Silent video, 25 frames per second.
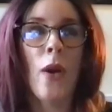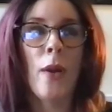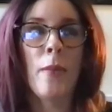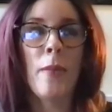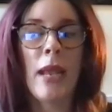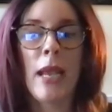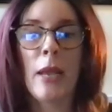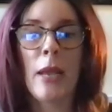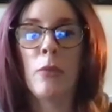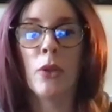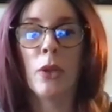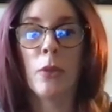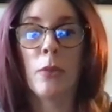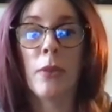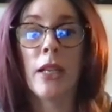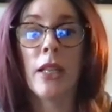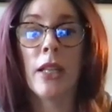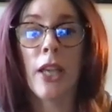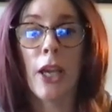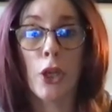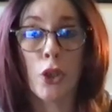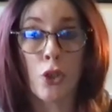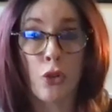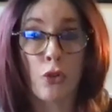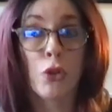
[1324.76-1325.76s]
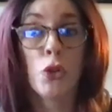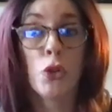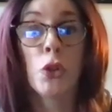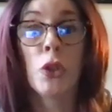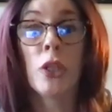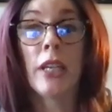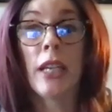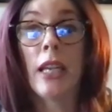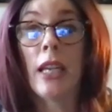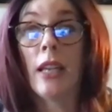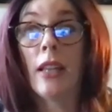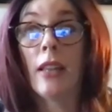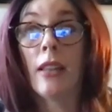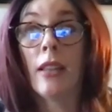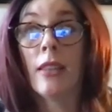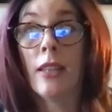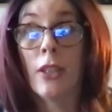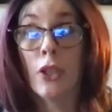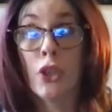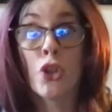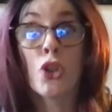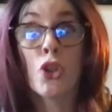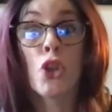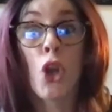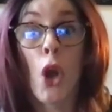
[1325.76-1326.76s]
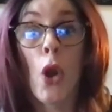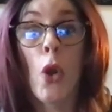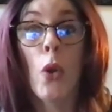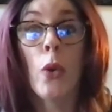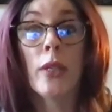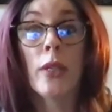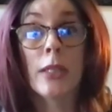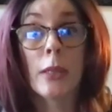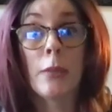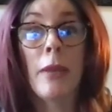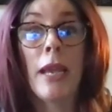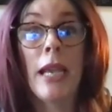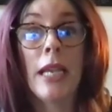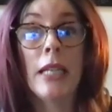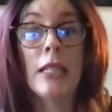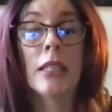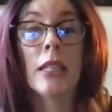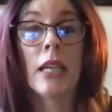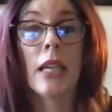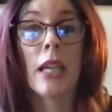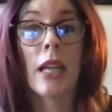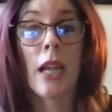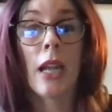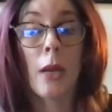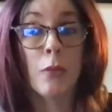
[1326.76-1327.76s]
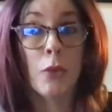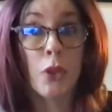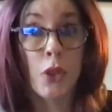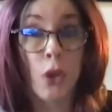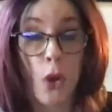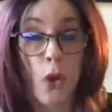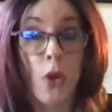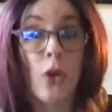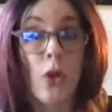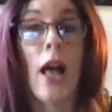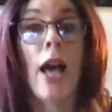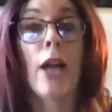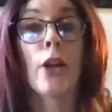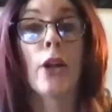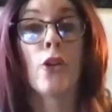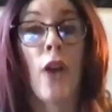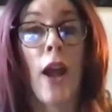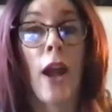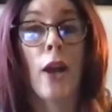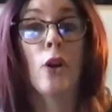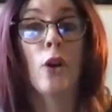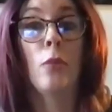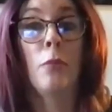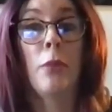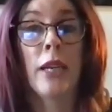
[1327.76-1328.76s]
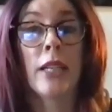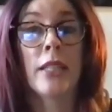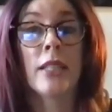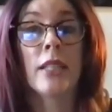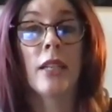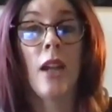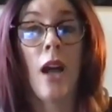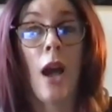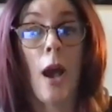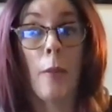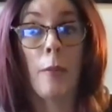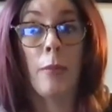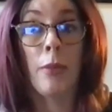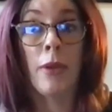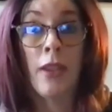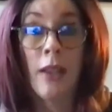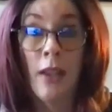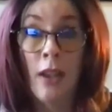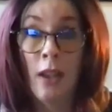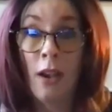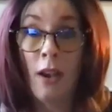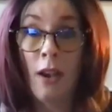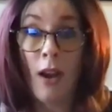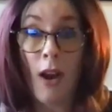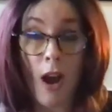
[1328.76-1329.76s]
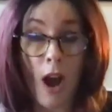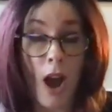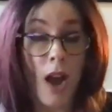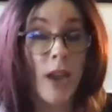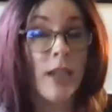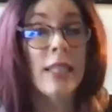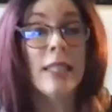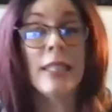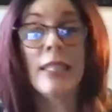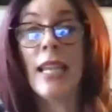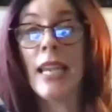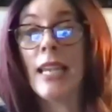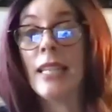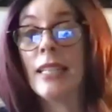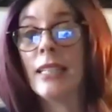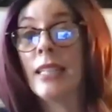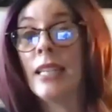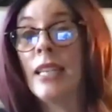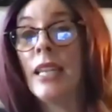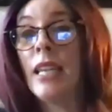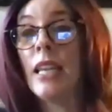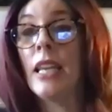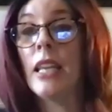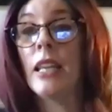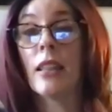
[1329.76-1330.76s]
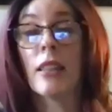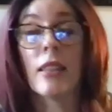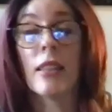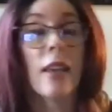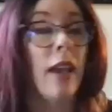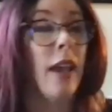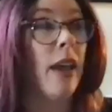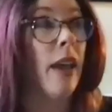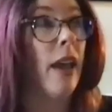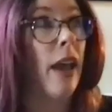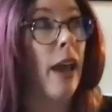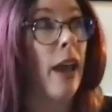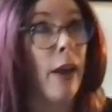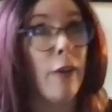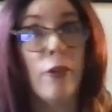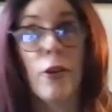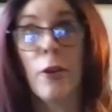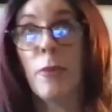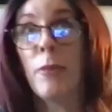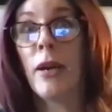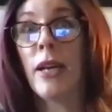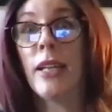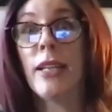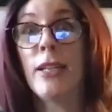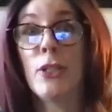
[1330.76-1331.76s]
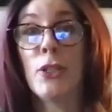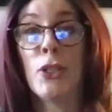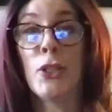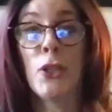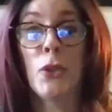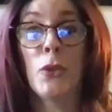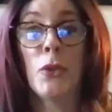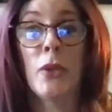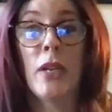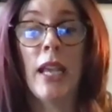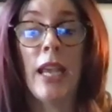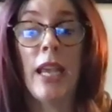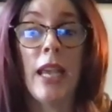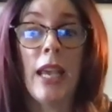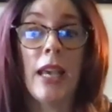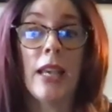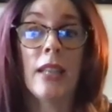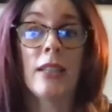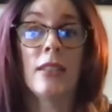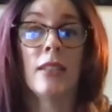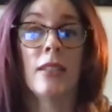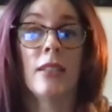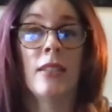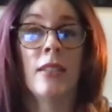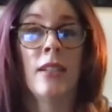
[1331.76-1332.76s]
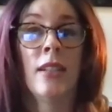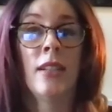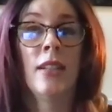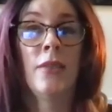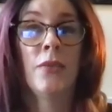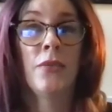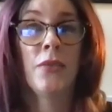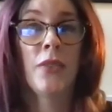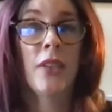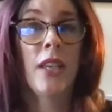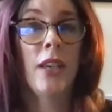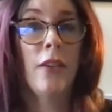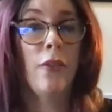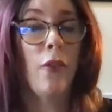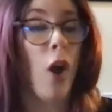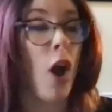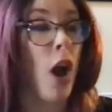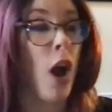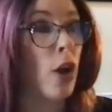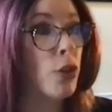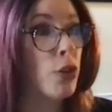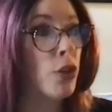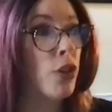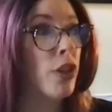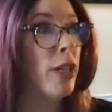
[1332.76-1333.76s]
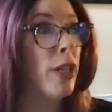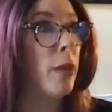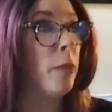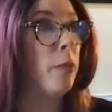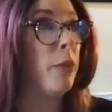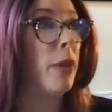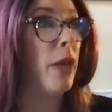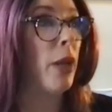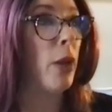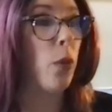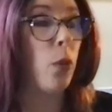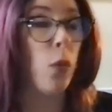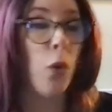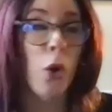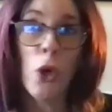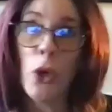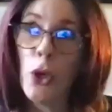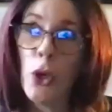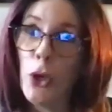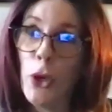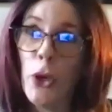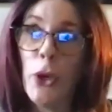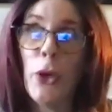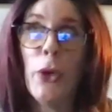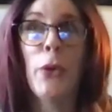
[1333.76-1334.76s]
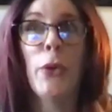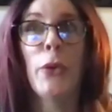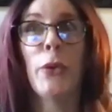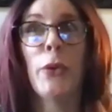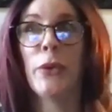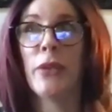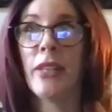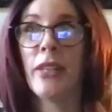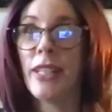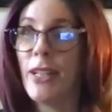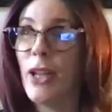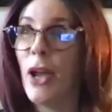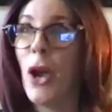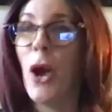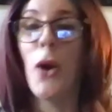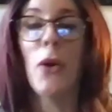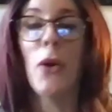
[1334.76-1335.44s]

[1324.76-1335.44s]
am able to be like, truly, this show is amazing. And I'm so glad Crackle picked it up. August 18th, everybody tune in. Give Audrey a big woohoo, you know,